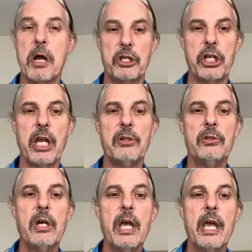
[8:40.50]

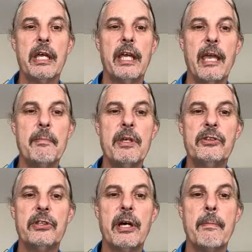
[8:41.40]
channel, gave me
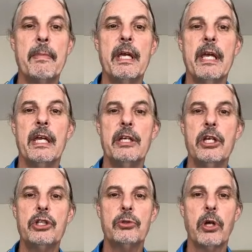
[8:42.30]
some
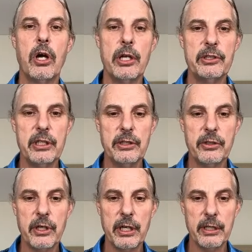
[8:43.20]
initial content
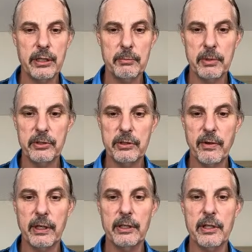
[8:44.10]
on, let me see if
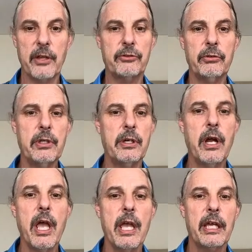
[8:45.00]
I can get to that screen here,
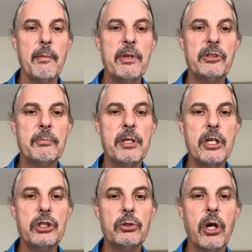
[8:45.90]
gave me some
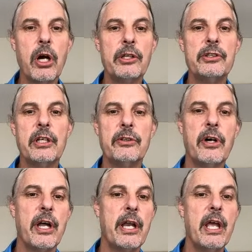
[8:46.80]
initial content
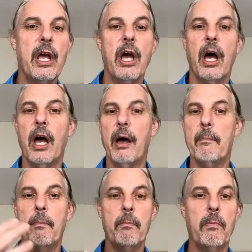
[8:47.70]
on
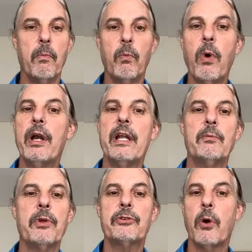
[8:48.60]

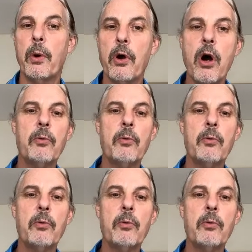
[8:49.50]
what's going on